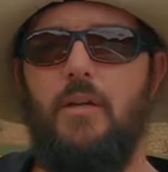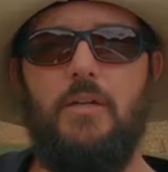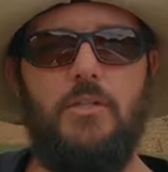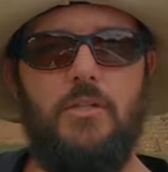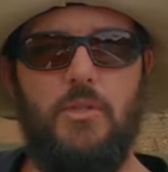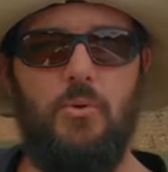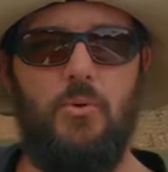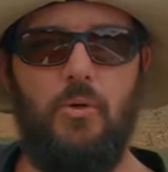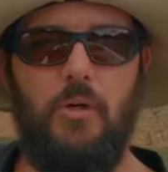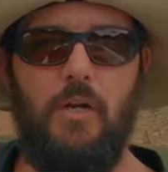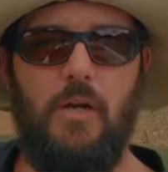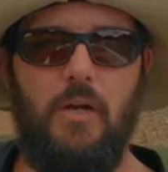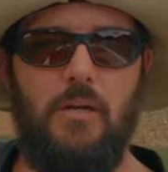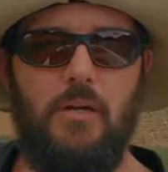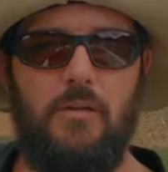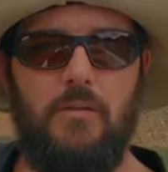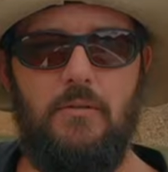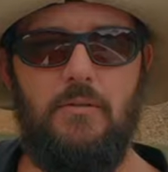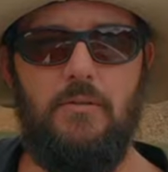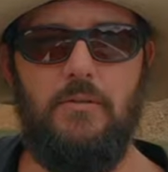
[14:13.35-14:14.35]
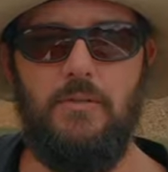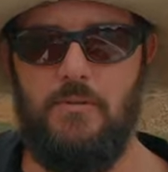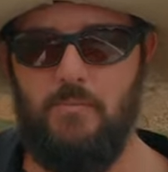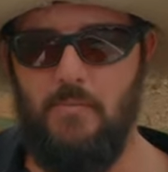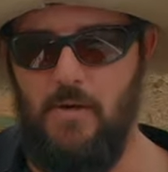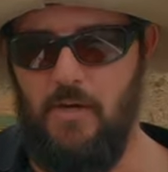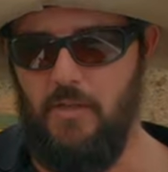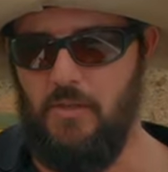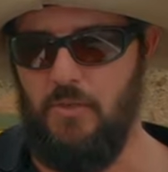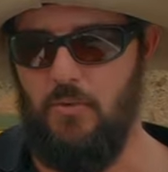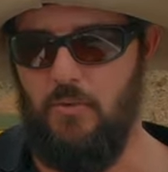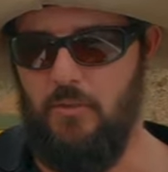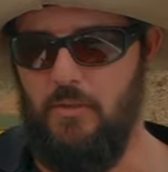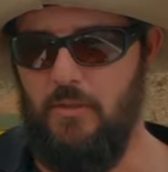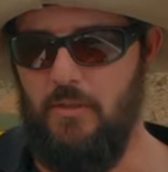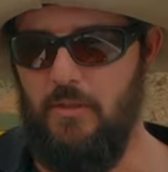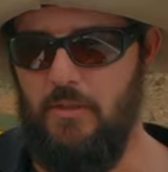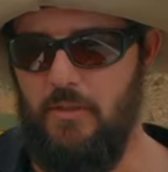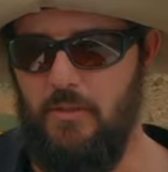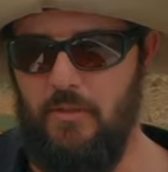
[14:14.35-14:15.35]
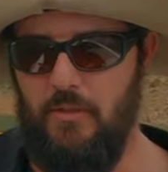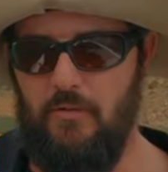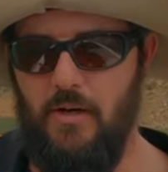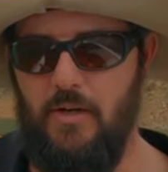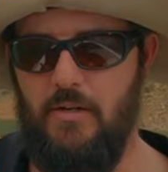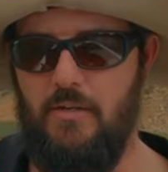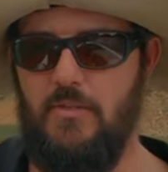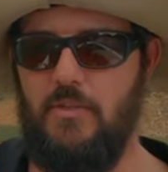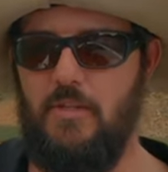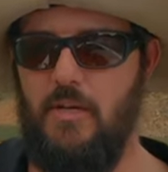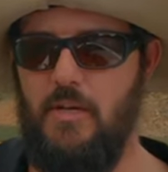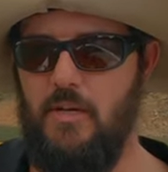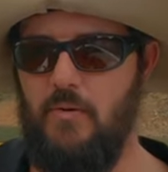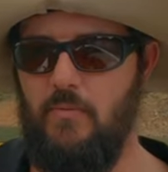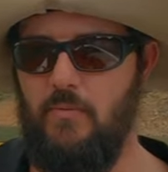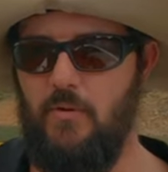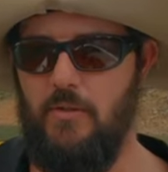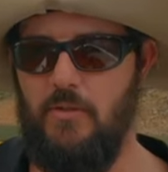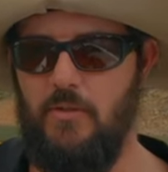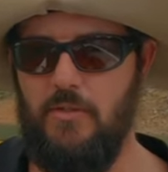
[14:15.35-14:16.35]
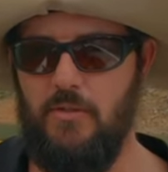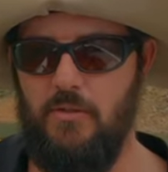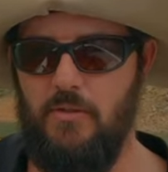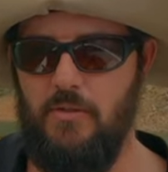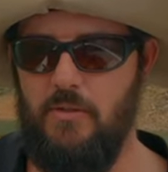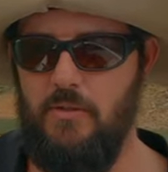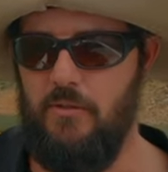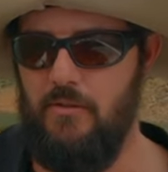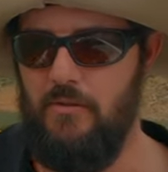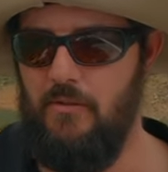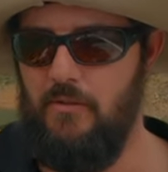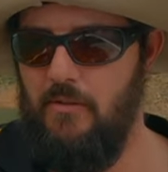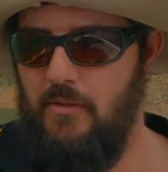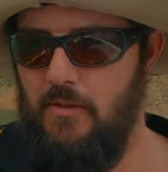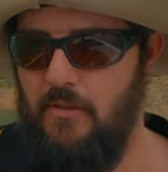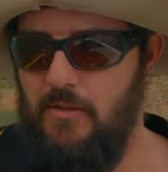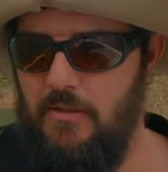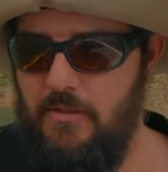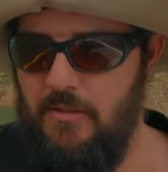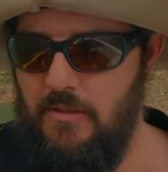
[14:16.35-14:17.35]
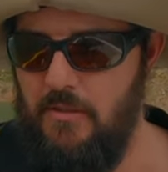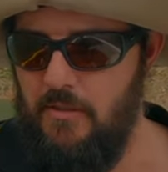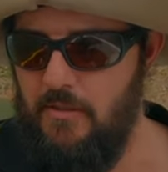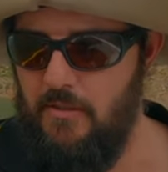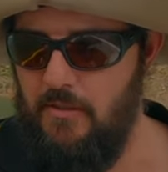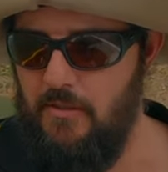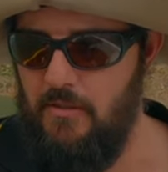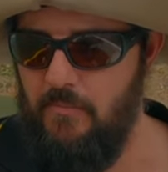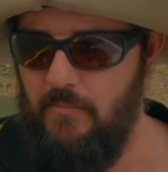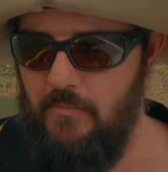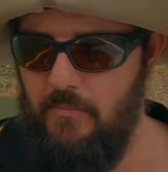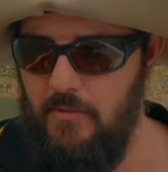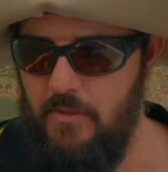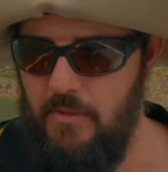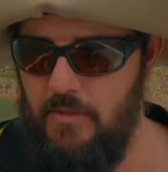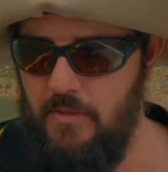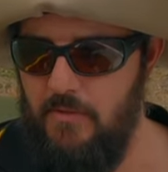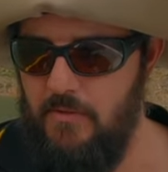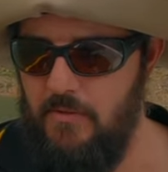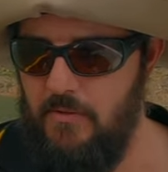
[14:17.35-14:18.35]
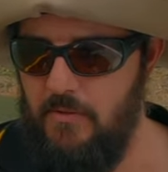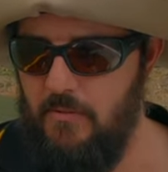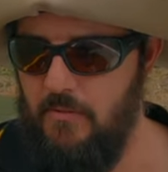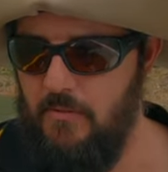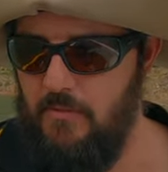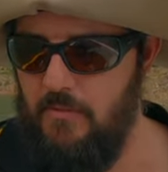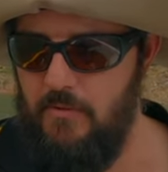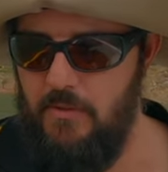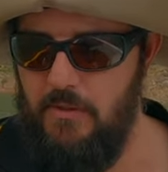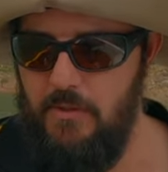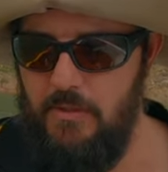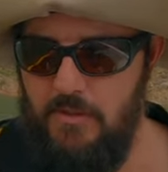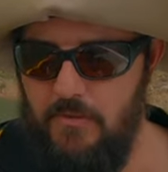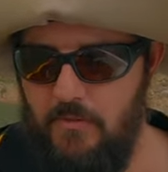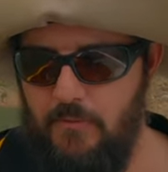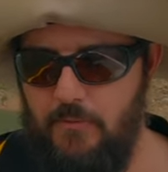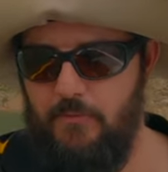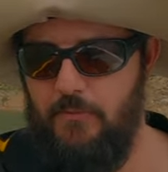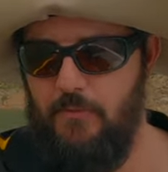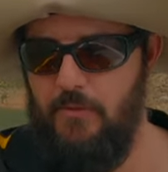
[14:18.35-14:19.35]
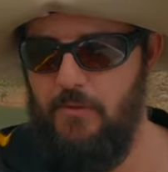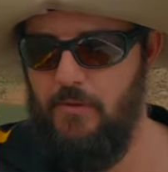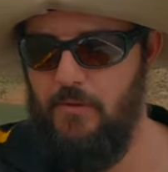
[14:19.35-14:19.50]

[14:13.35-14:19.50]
and shortcut it. Just make sure you, you're understanding what you're seeing. There's another massive school there of